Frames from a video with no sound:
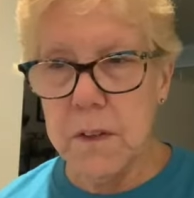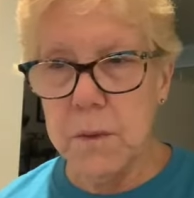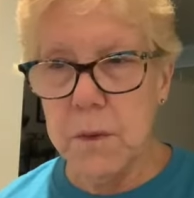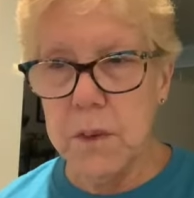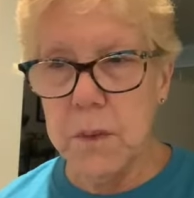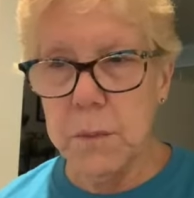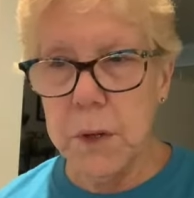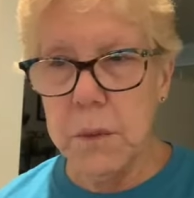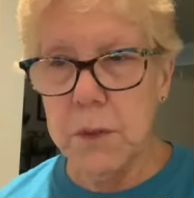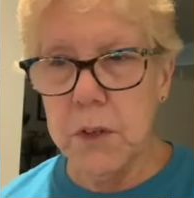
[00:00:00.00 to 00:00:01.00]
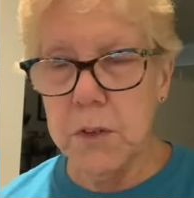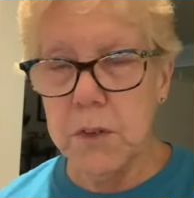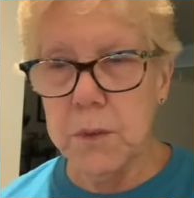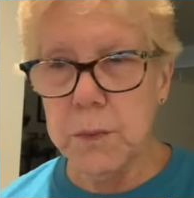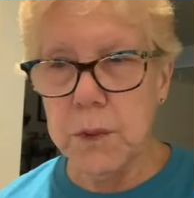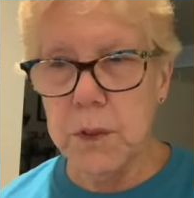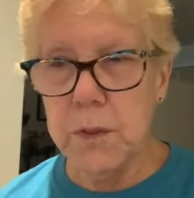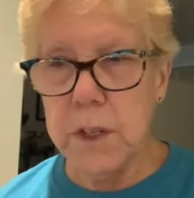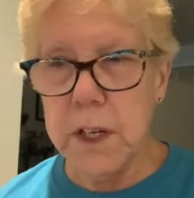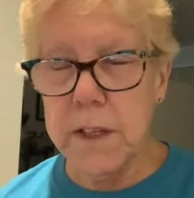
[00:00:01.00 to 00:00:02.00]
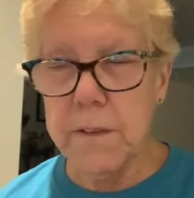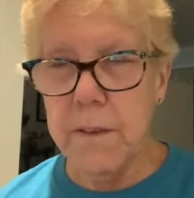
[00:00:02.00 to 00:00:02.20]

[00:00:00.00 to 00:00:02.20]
is it Palm Coast or below that?